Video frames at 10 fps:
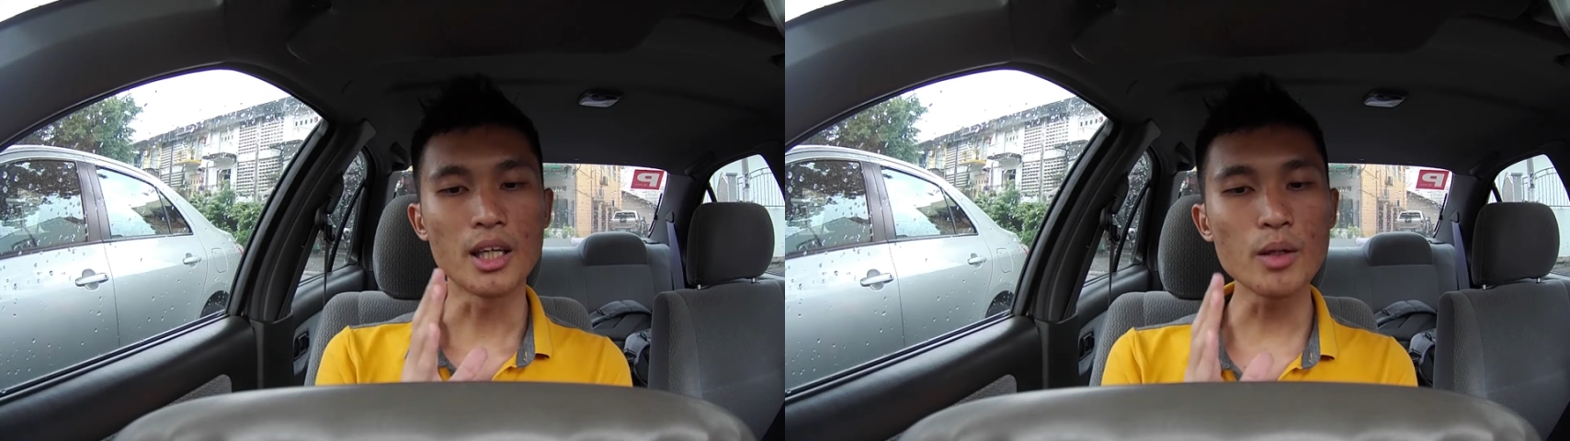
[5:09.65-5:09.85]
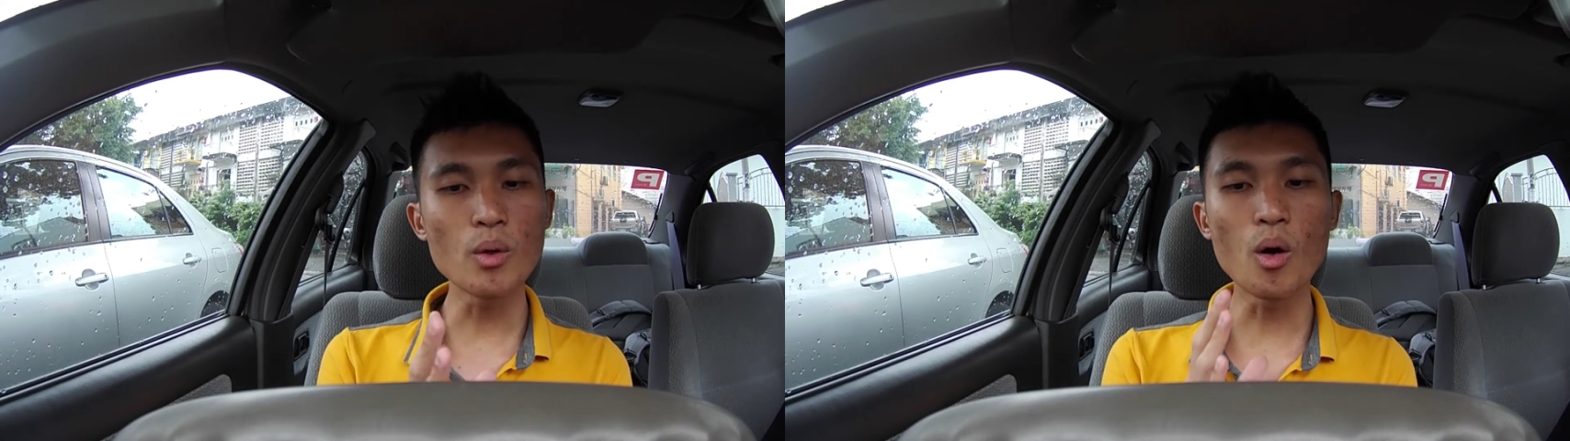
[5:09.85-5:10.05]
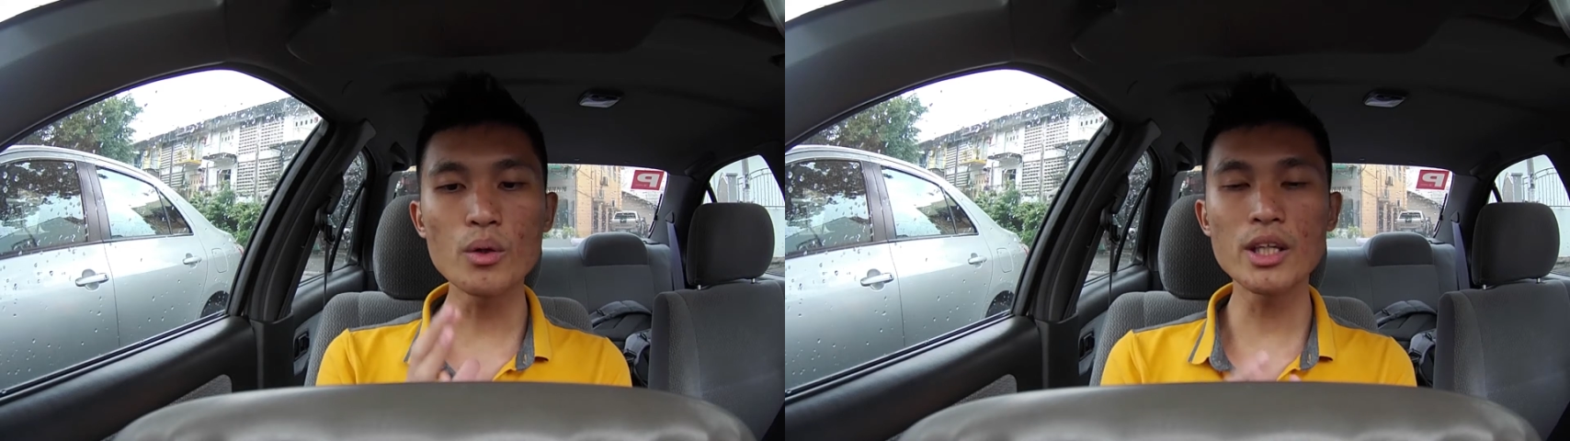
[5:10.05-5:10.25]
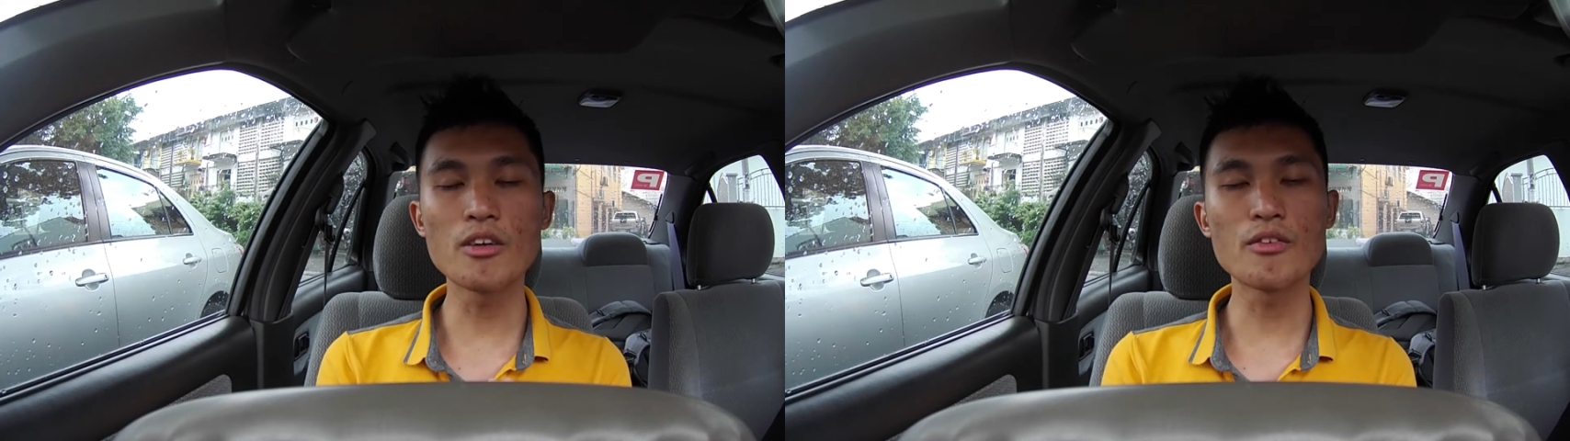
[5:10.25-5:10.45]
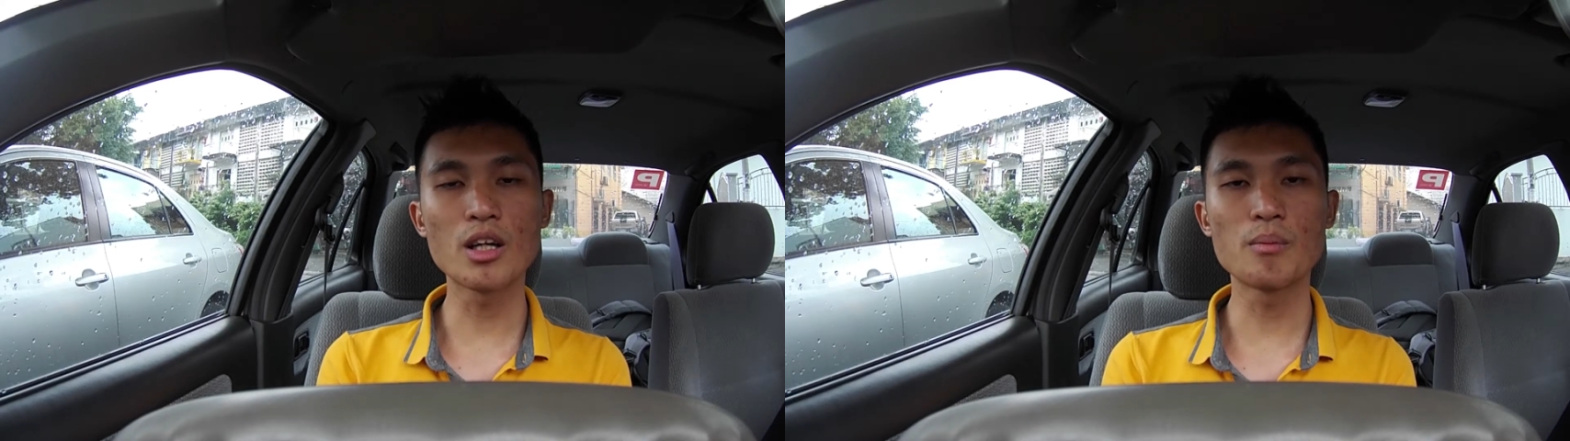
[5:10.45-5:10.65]
It will only
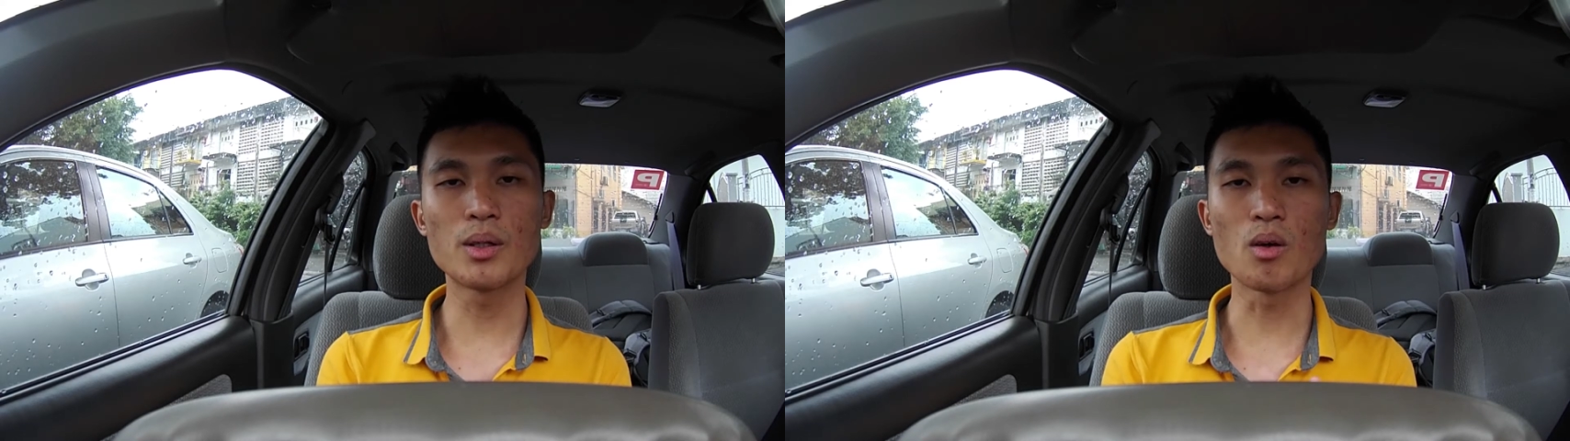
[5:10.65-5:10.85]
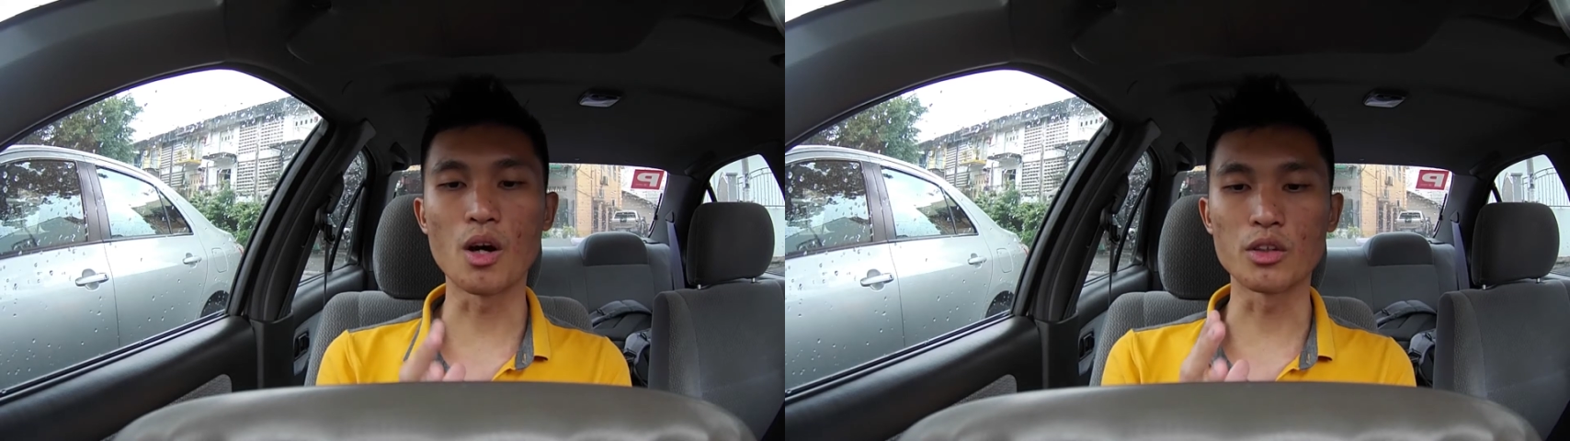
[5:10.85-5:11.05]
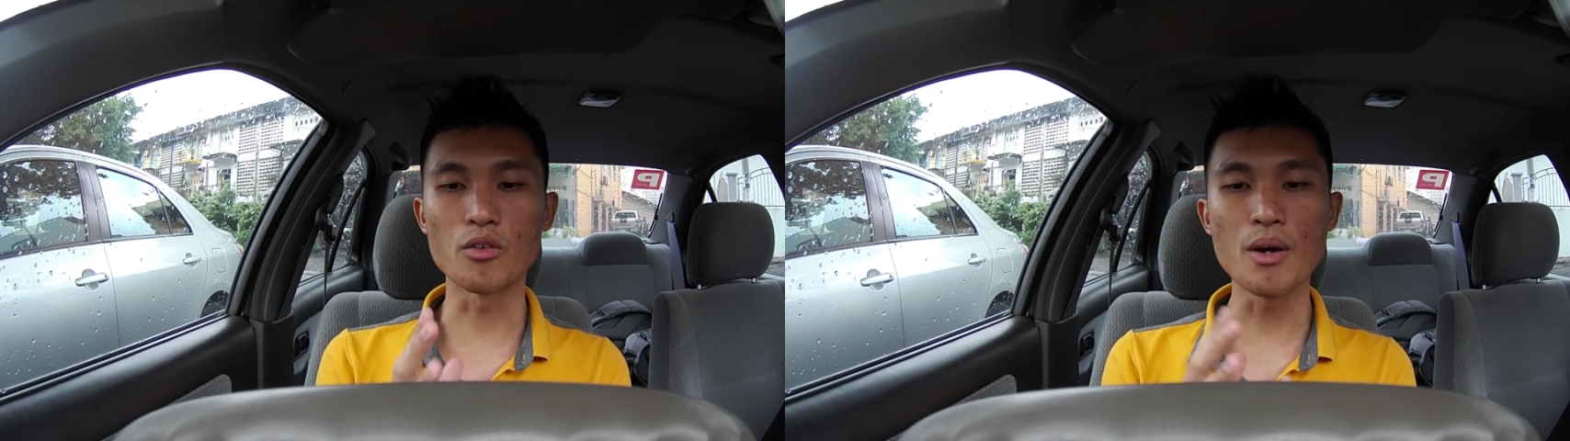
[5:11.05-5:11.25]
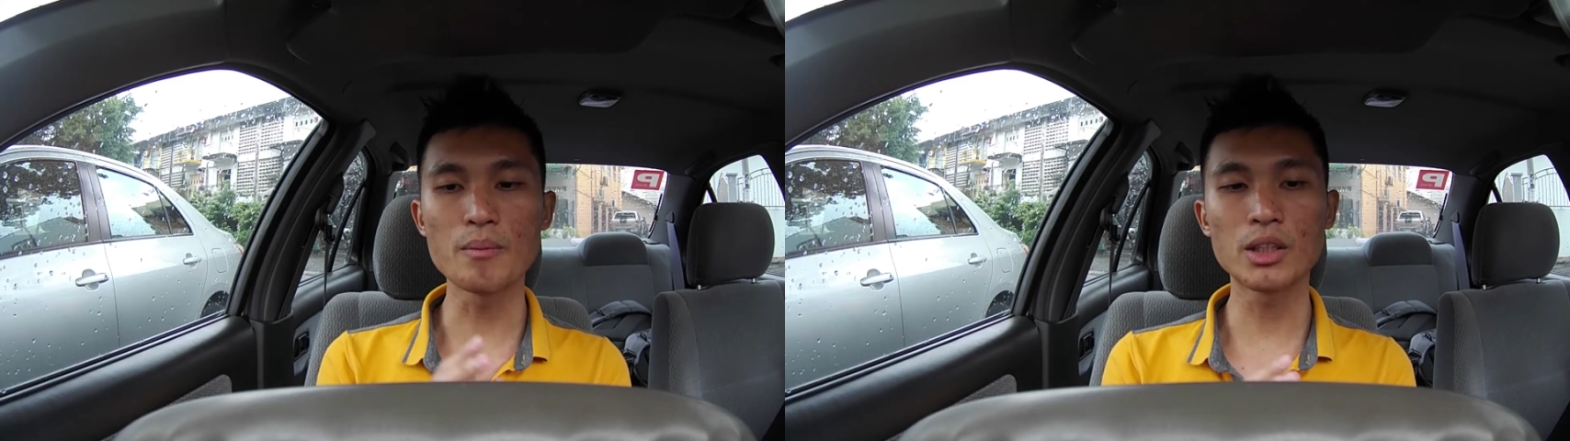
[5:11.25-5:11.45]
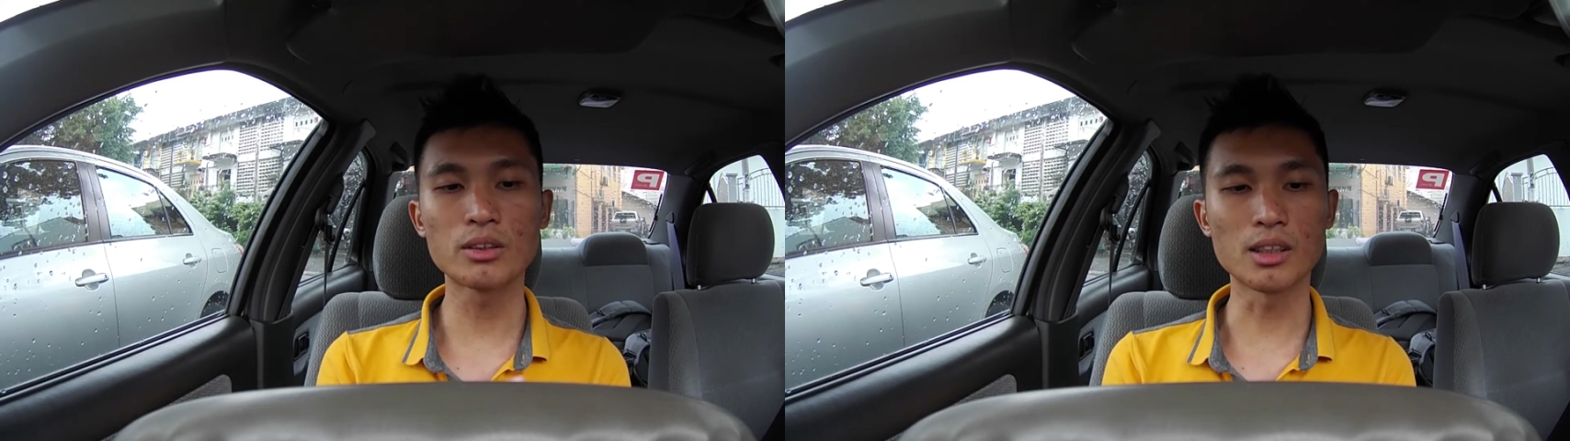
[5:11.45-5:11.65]
available on
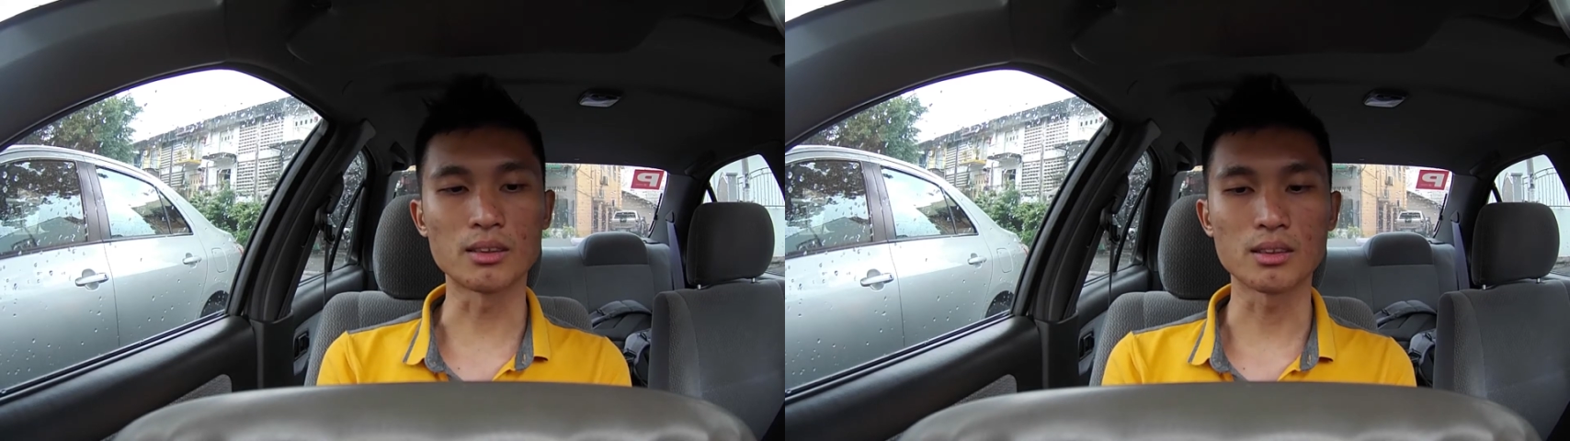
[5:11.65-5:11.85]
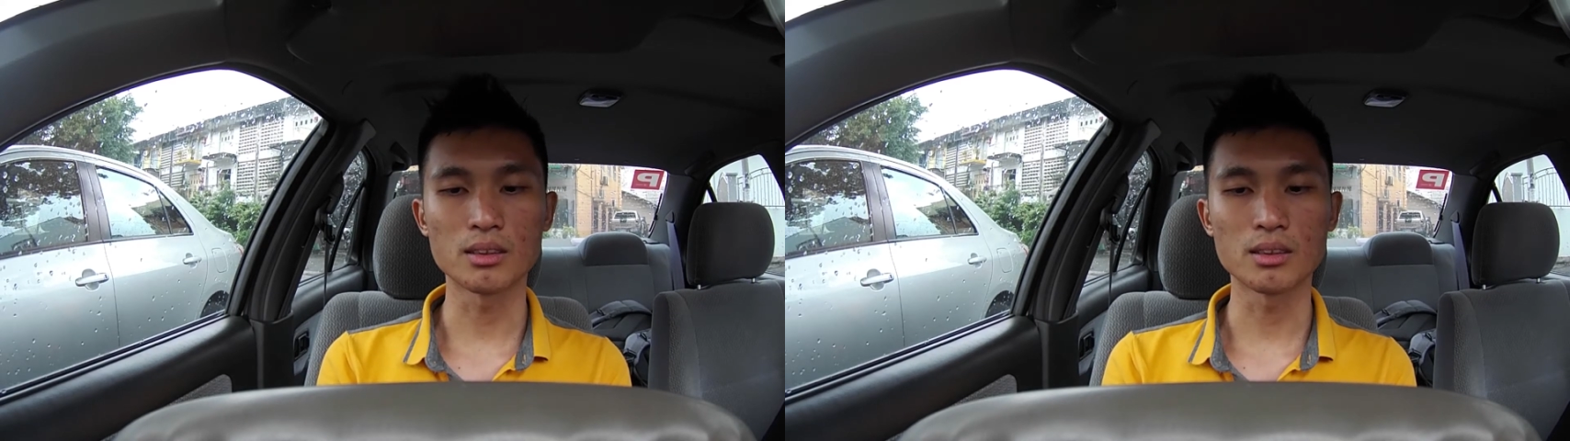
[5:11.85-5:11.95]
November 3rd